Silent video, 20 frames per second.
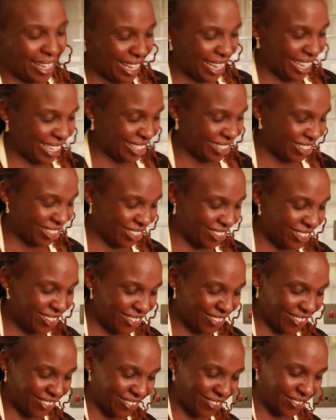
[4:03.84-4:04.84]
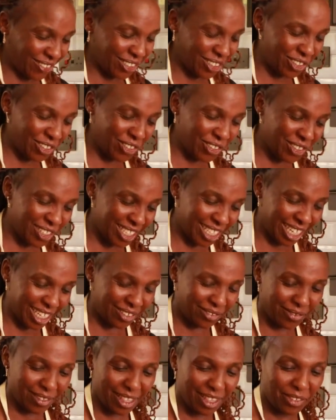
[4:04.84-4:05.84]
And so, what do you start
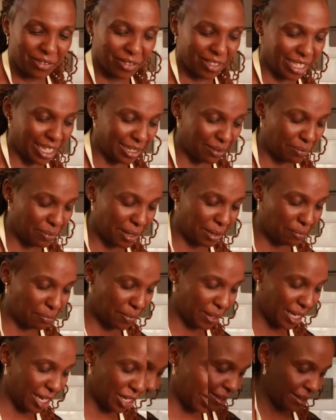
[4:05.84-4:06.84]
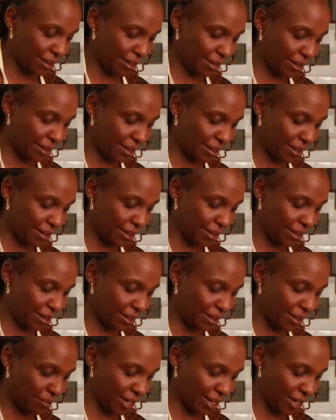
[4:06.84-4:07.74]
with? You start by peeling your mangoes.